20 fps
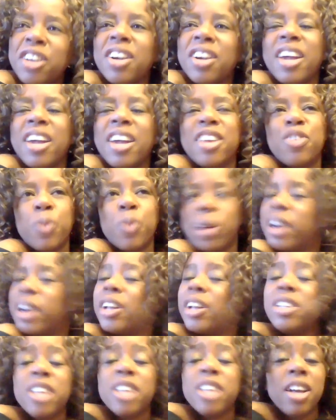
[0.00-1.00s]
and we're going
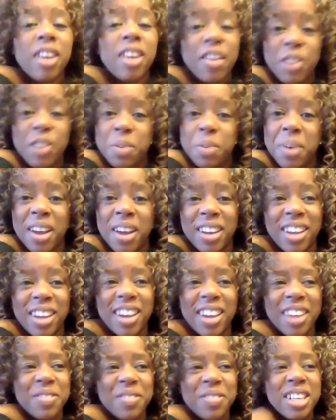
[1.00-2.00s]
to tell everybody.
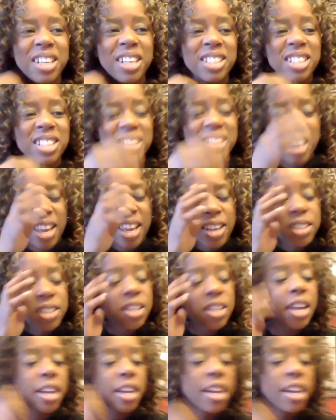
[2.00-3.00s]
I mean, it's just,
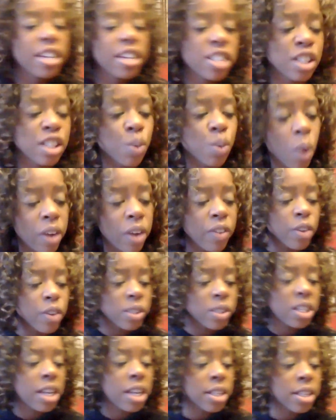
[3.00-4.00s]
it's one of those
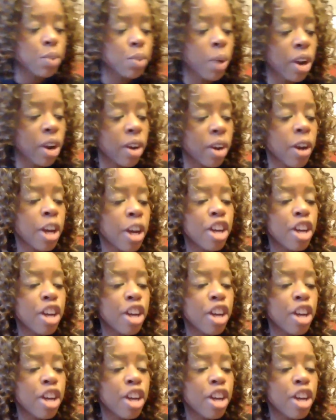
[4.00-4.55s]
things where